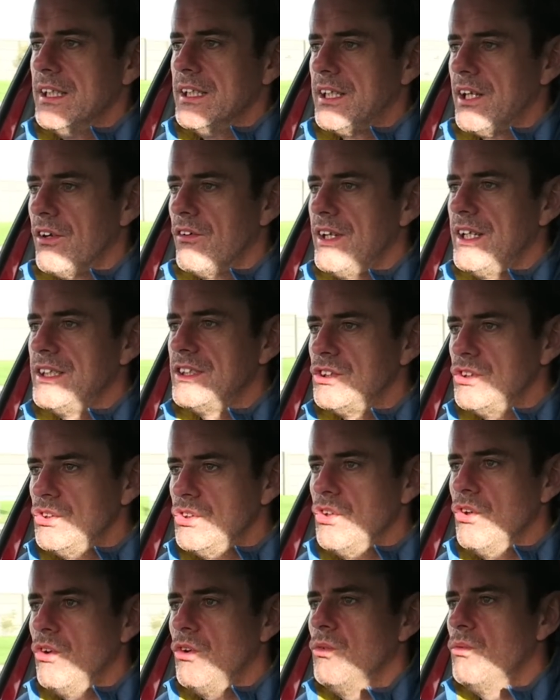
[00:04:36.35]
there is
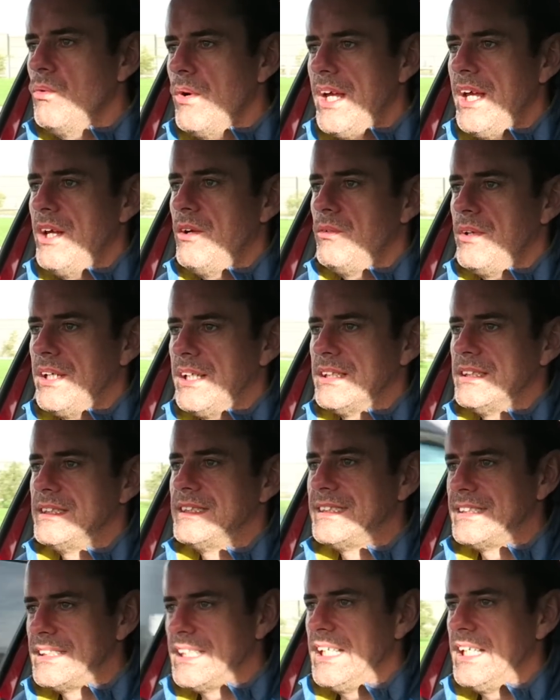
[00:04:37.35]
no way we can
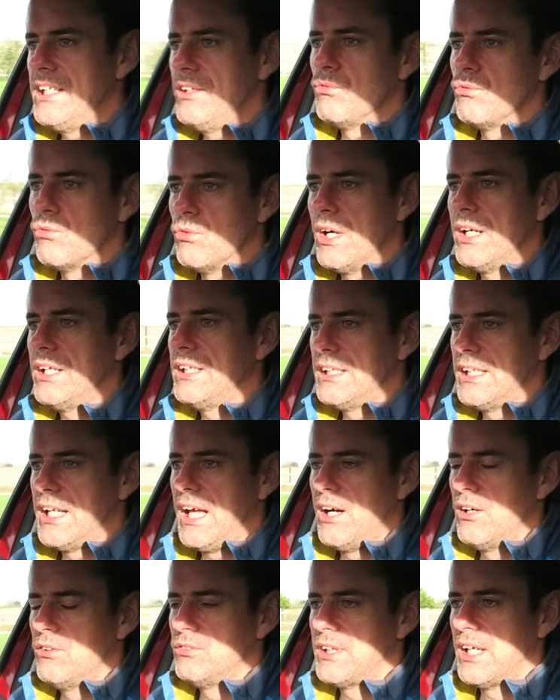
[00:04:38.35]
see right
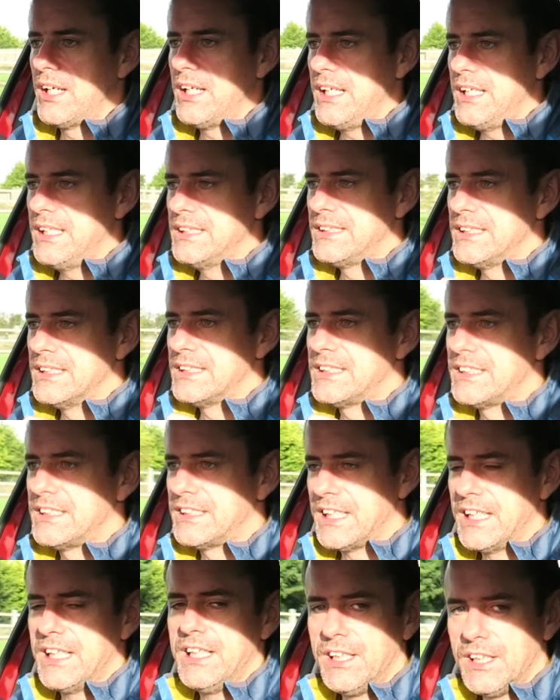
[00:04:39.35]
now that is the
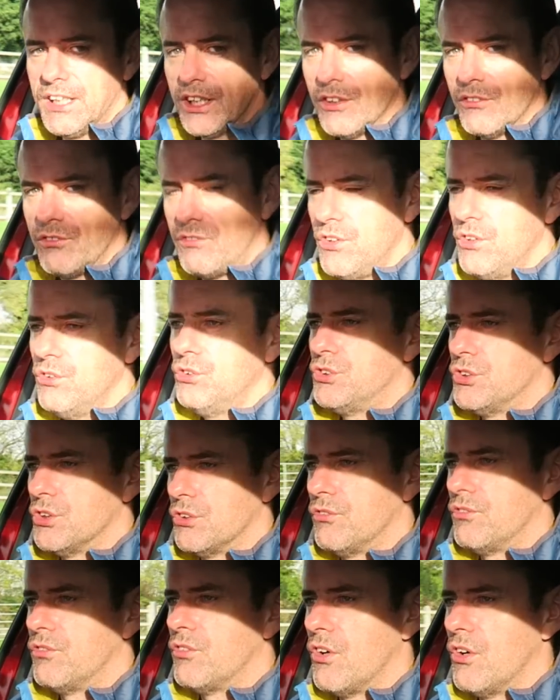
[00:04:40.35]
single
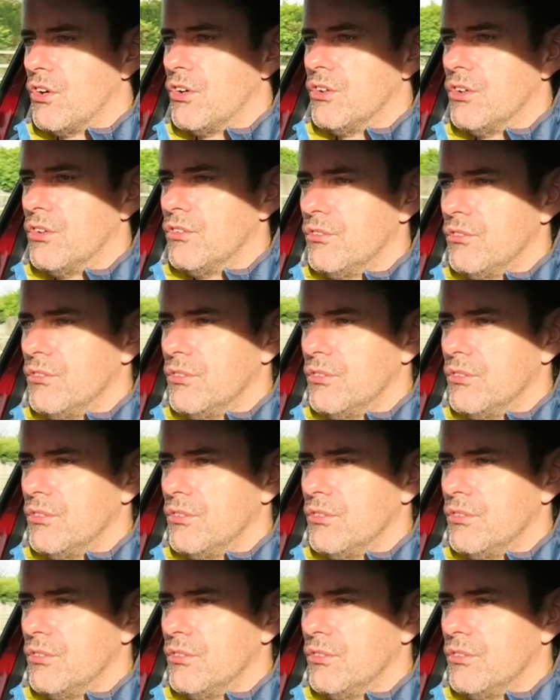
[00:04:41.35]
future for